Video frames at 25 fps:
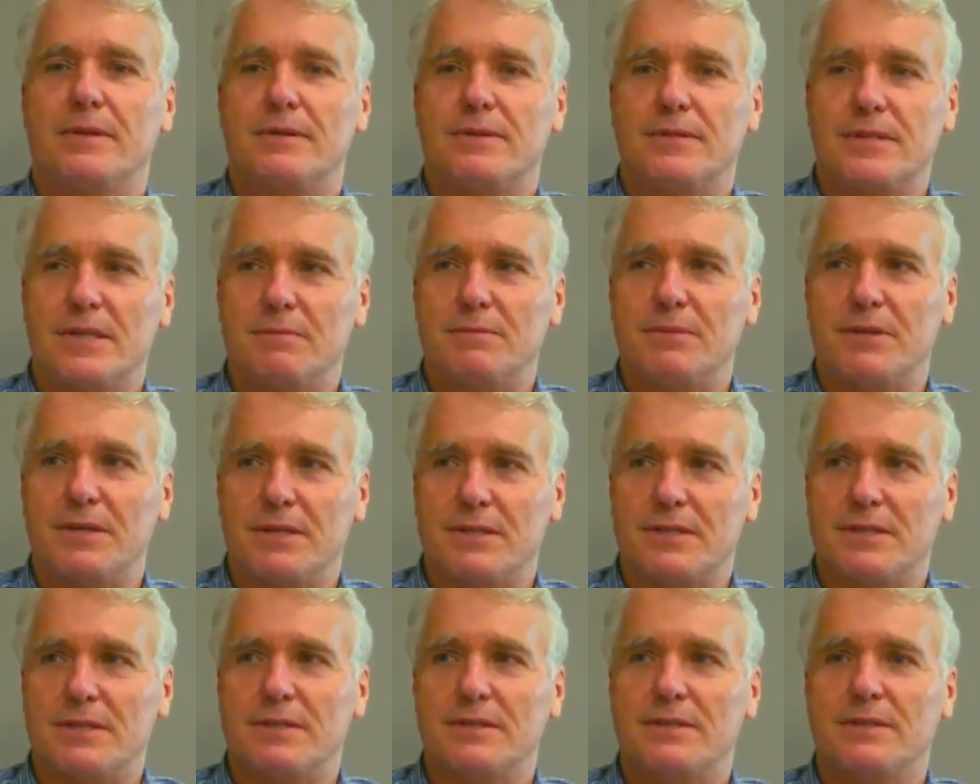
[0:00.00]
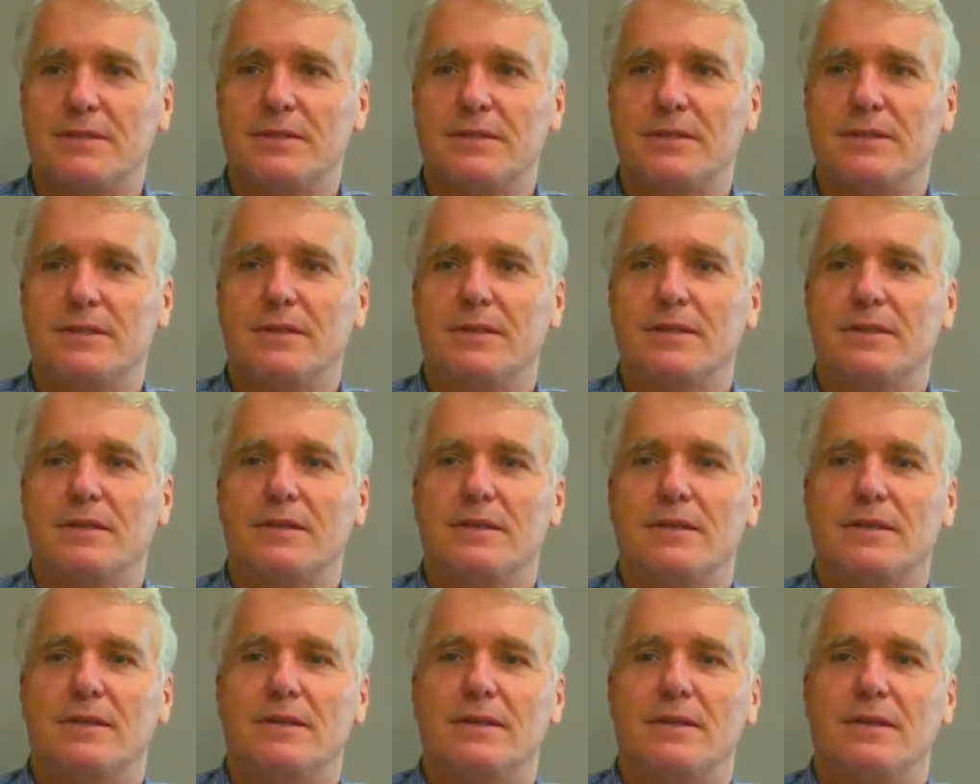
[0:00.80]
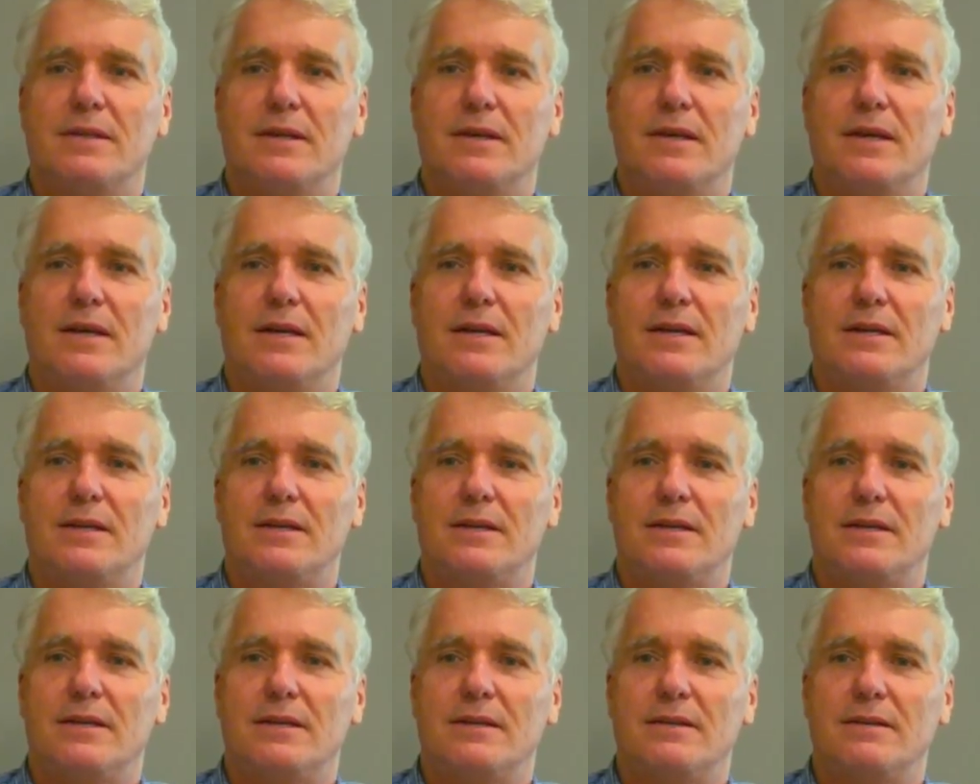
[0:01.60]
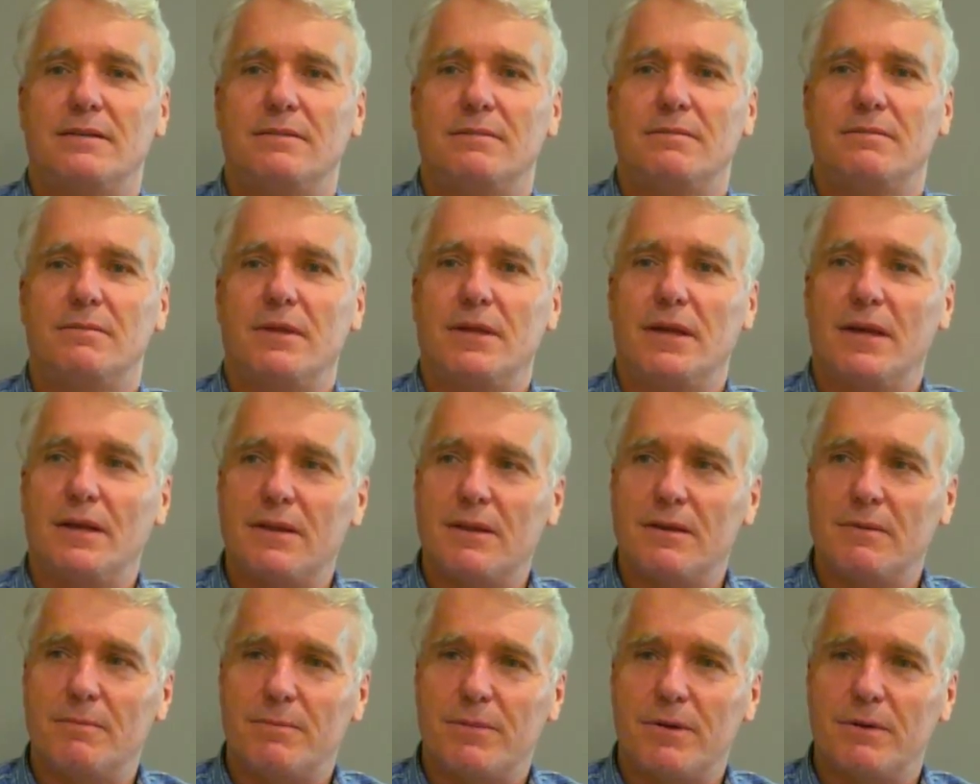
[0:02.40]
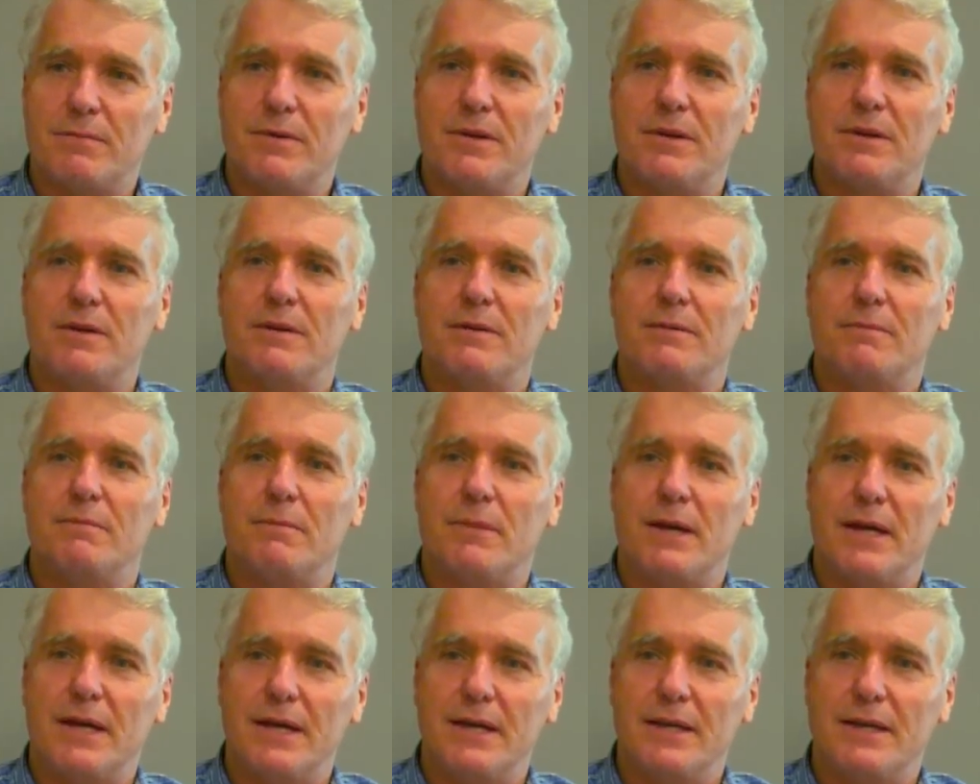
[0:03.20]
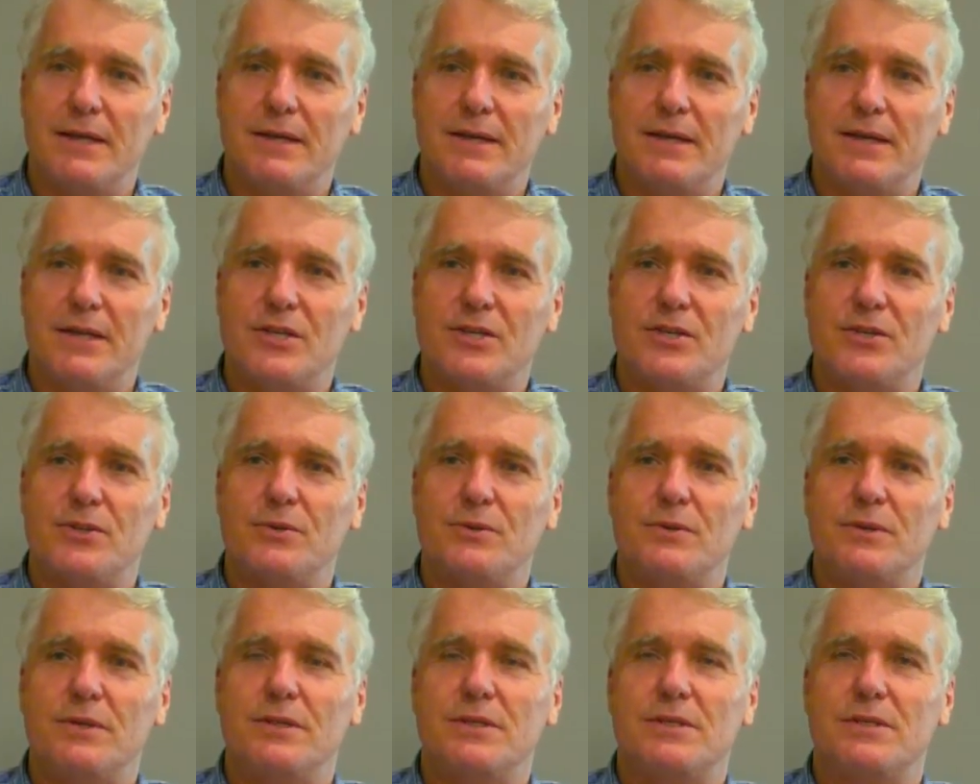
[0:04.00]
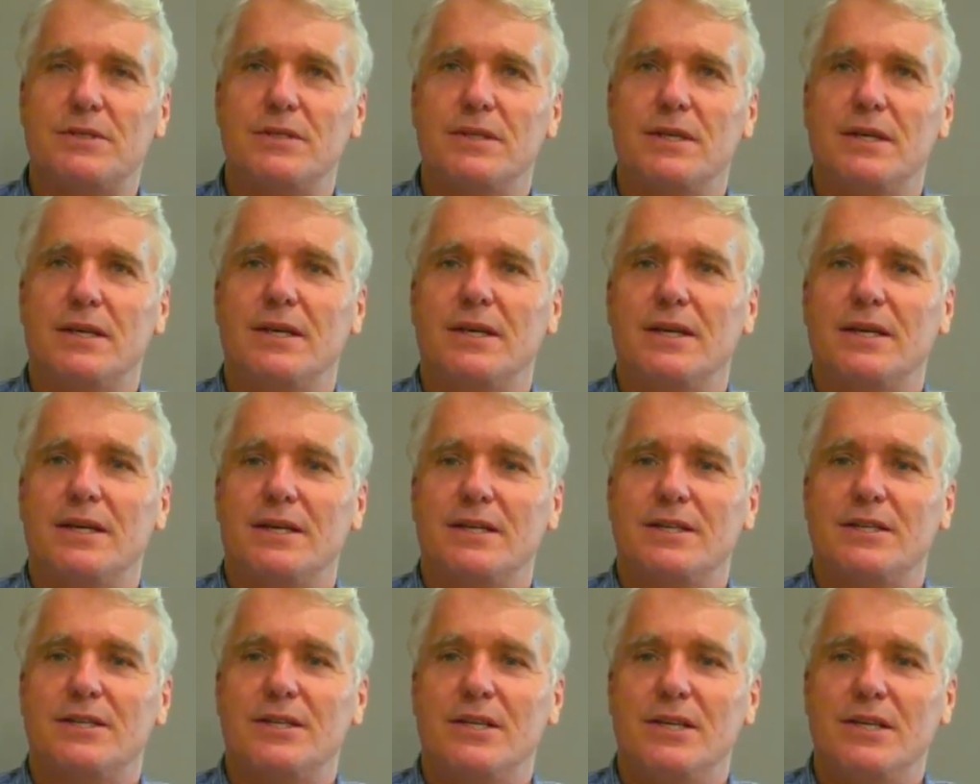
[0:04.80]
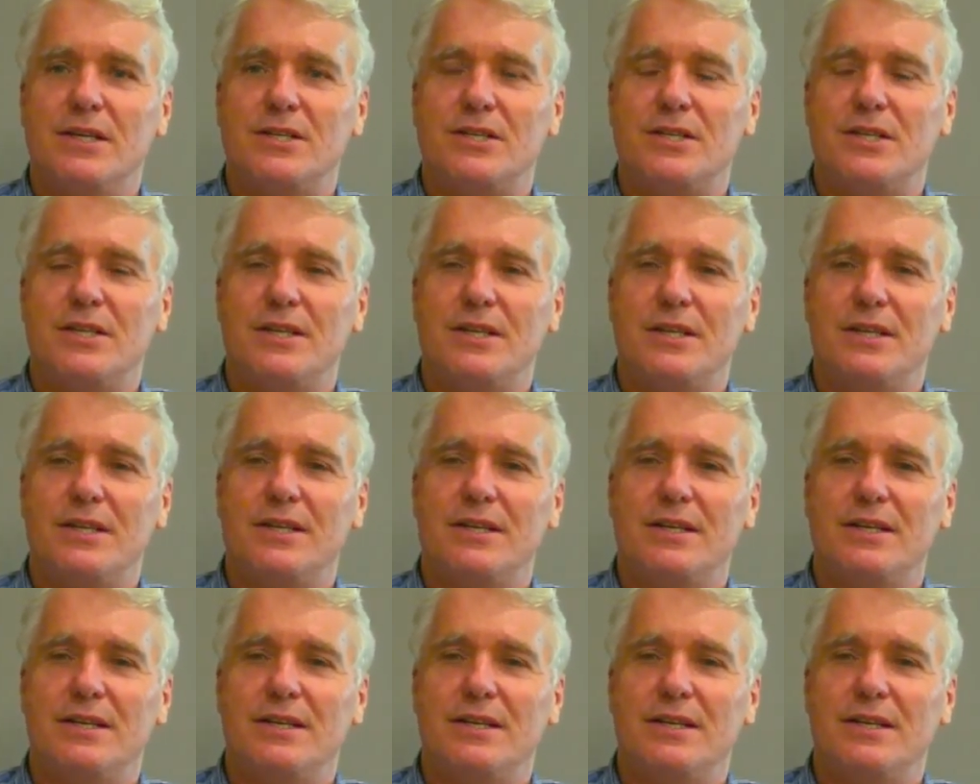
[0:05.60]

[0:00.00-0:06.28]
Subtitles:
subjects. And the other probably main issue is teaching